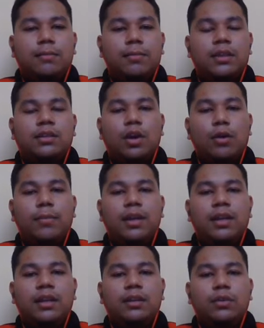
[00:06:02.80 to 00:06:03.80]
is
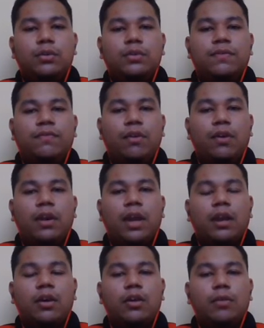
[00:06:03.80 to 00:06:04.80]
commonly used for
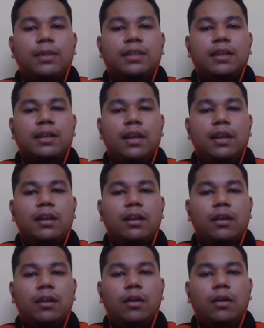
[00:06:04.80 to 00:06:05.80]
economy sedan
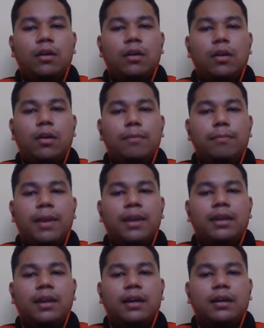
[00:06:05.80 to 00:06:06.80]
or
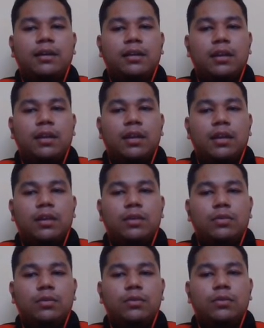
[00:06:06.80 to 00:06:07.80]
compact car.
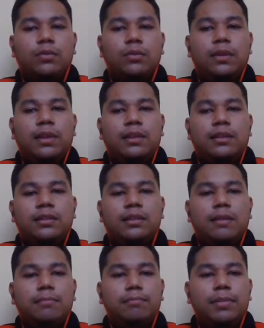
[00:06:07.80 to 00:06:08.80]
Due to its
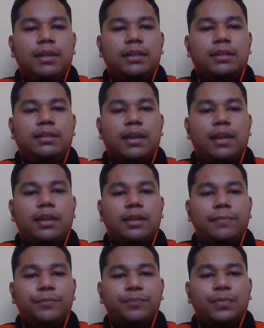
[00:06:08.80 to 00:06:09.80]
simple design,
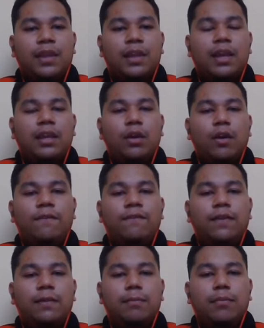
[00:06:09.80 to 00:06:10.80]
it
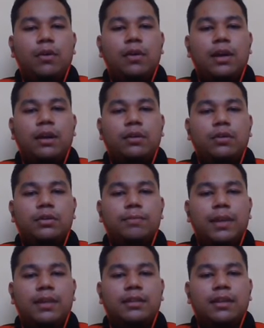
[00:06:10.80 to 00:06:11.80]
offers more cargo
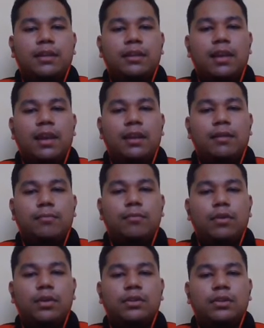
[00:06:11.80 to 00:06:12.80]
space, yet
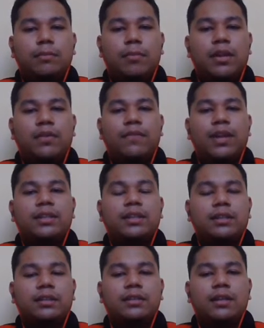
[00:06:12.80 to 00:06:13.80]
most
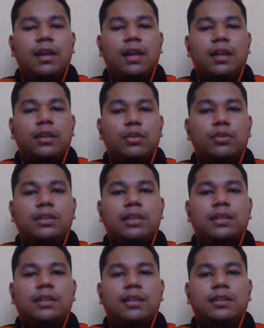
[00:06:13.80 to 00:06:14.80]
manufacturers use
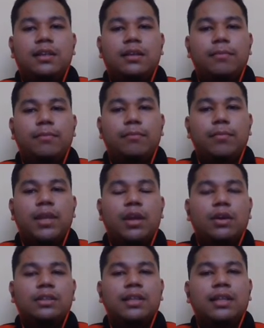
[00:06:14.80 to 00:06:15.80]
this system
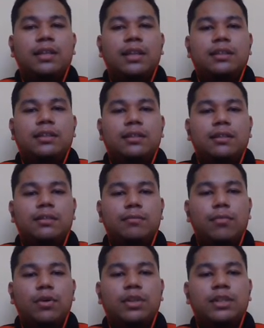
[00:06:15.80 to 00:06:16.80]
because it is
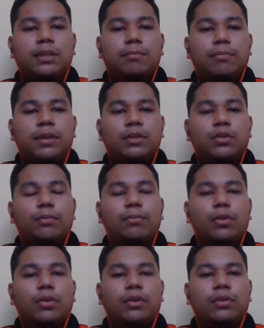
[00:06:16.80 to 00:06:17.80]
more cheaper to
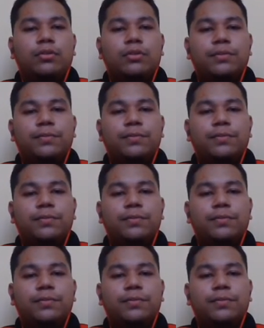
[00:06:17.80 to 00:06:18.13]
produce.